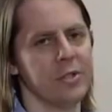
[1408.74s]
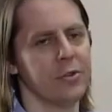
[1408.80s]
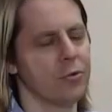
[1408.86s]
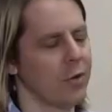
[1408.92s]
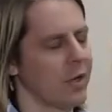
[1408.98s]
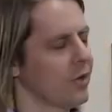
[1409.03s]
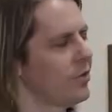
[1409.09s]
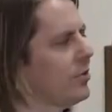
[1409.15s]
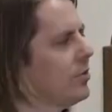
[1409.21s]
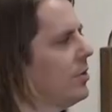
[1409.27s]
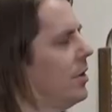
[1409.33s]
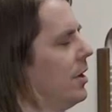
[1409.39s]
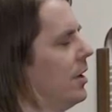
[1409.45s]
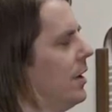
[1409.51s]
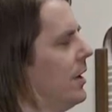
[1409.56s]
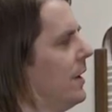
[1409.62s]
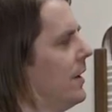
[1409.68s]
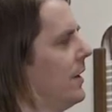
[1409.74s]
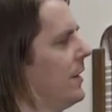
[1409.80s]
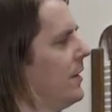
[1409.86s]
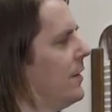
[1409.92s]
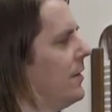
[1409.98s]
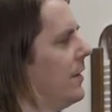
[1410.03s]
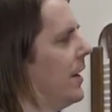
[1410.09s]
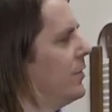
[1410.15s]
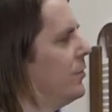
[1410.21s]
tricks
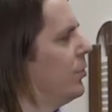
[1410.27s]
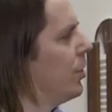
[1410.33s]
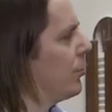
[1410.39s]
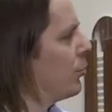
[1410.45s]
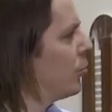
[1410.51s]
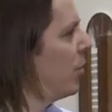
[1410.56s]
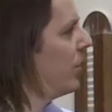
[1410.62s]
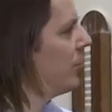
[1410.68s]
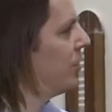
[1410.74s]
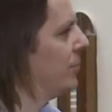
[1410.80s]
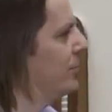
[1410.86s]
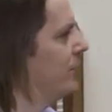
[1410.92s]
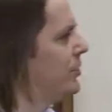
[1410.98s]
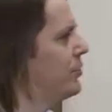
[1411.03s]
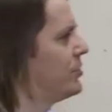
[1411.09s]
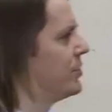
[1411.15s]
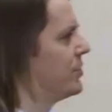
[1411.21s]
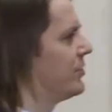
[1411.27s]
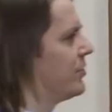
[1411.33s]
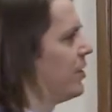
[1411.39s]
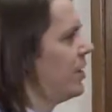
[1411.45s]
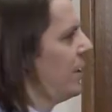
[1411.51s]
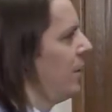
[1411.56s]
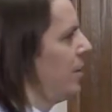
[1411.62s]
that do not require substitutions.